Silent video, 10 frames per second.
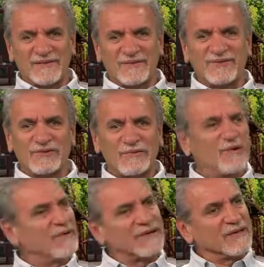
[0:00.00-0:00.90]
we should do
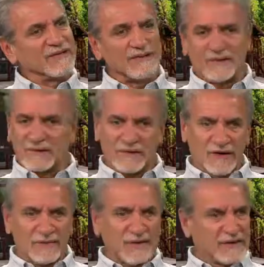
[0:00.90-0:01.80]
more of these. You go,
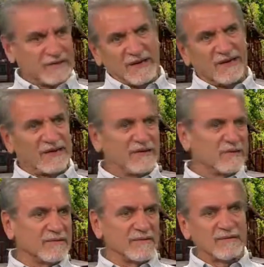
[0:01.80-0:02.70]
comedy can tie
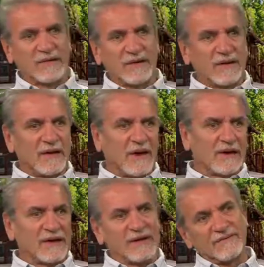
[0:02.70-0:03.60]
into
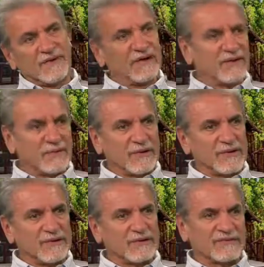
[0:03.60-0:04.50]
any kind of event you
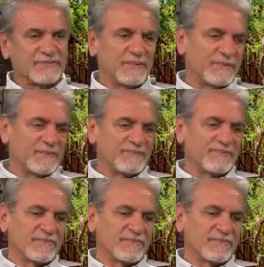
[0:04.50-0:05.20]
want to do, because people